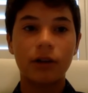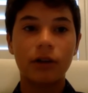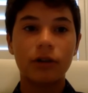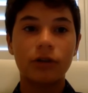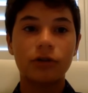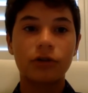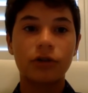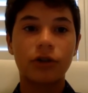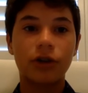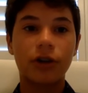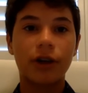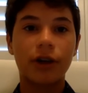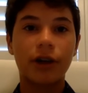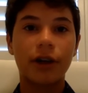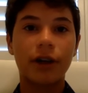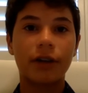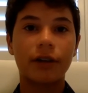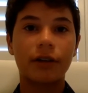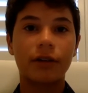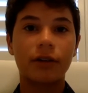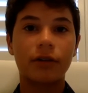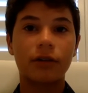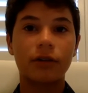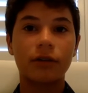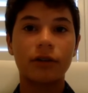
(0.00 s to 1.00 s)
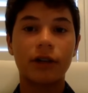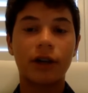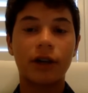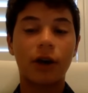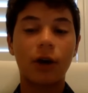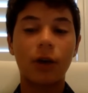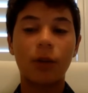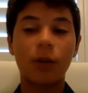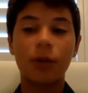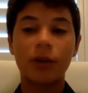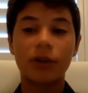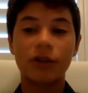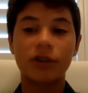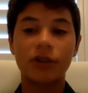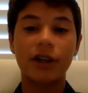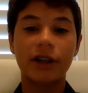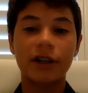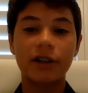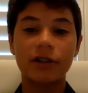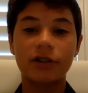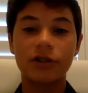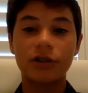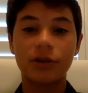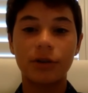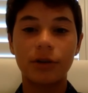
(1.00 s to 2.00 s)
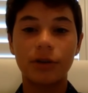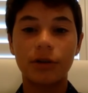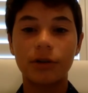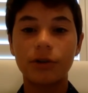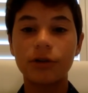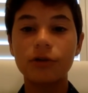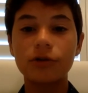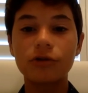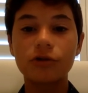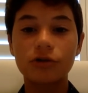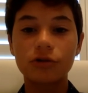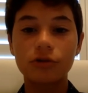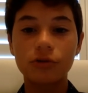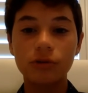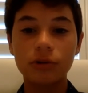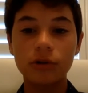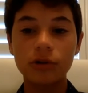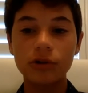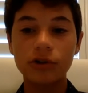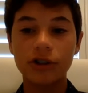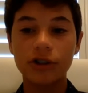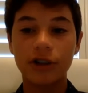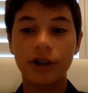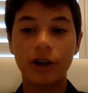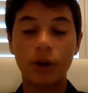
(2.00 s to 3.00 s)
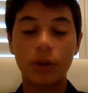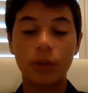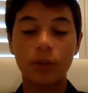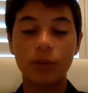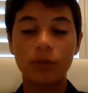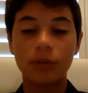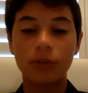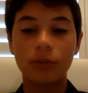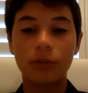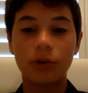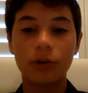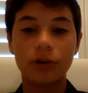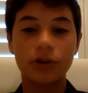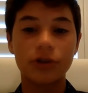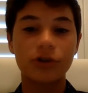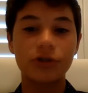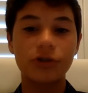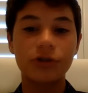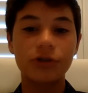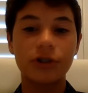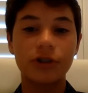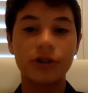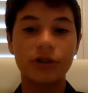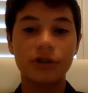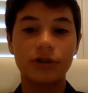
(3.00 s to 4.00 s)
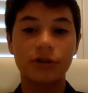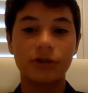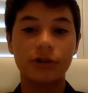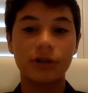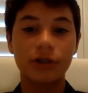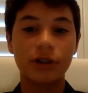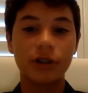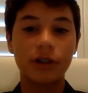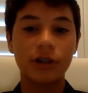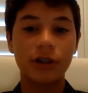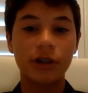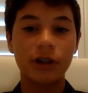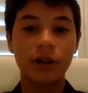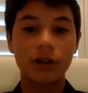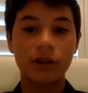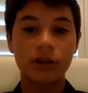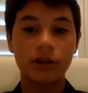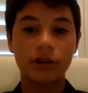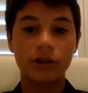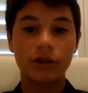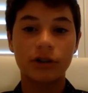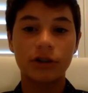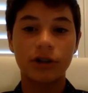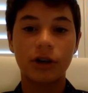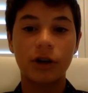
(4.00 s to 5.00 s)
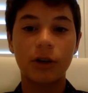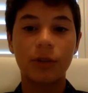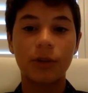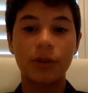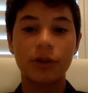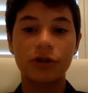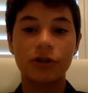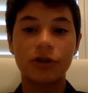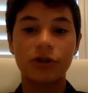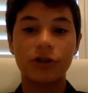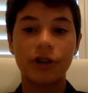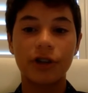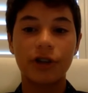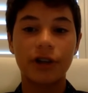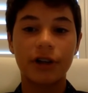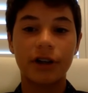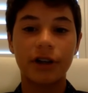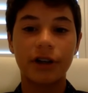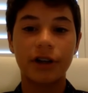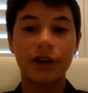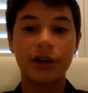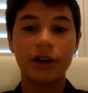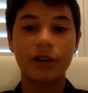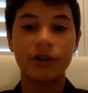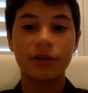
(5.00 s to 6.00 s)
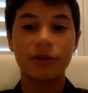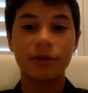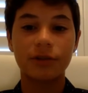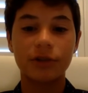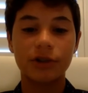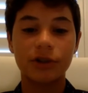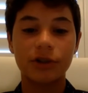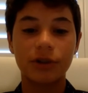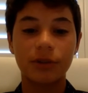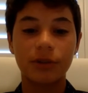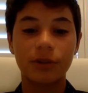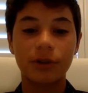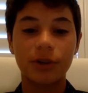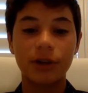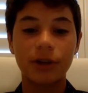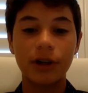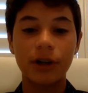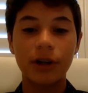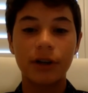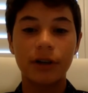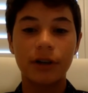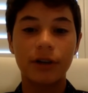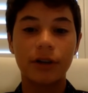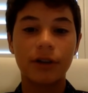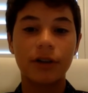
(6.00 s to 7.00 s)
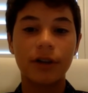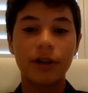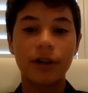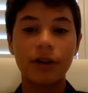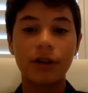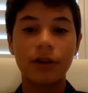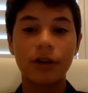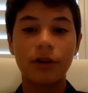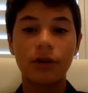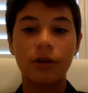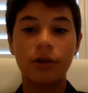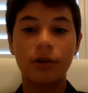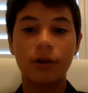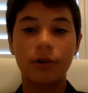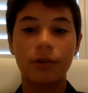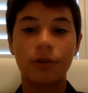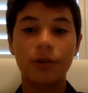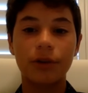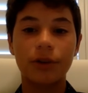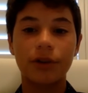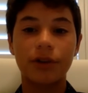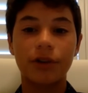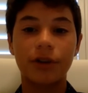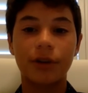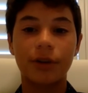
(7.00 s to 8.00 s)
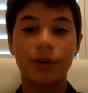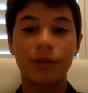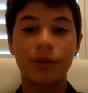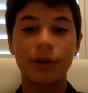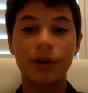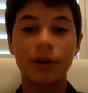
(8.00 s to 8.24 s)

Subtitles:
try and to help us get into new schools and help more students, really just help us create a connection with someone that they know or with them.